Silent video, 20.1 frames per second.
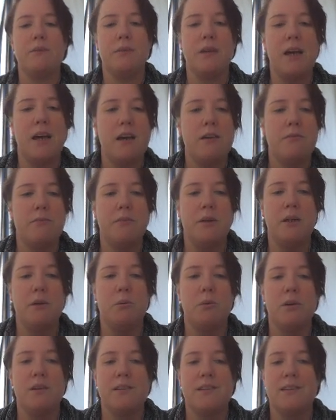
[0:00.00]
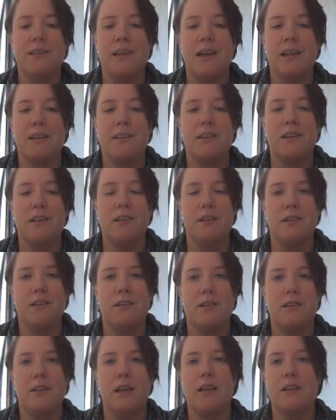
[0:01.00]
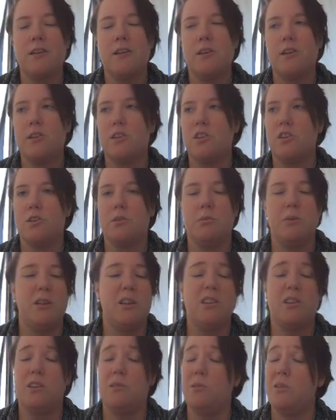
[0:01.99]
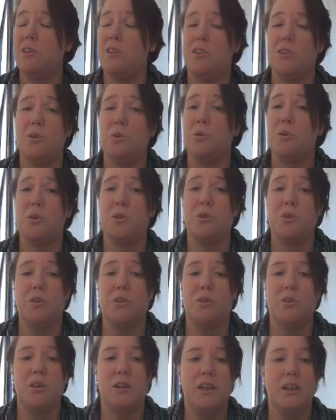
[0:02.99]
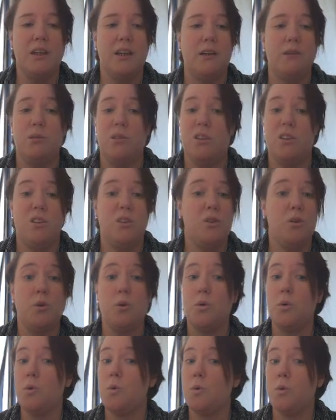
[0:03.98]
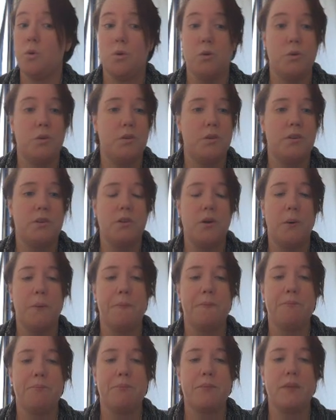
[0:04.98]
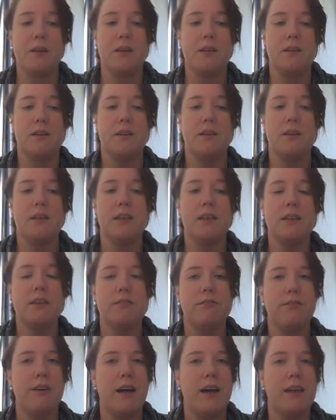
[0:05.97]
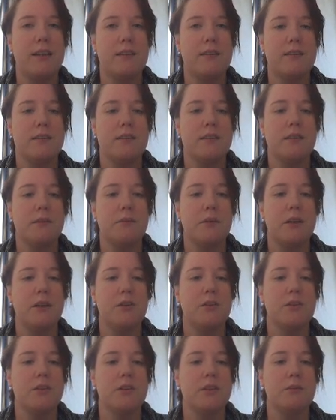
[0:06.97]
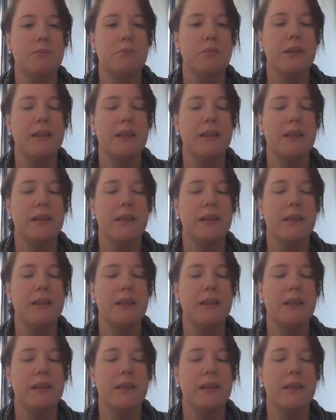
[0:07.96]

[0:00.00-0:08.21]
gave me was senseless. Senseless just means it was no good. Okay, it was no good. So the advice, am I using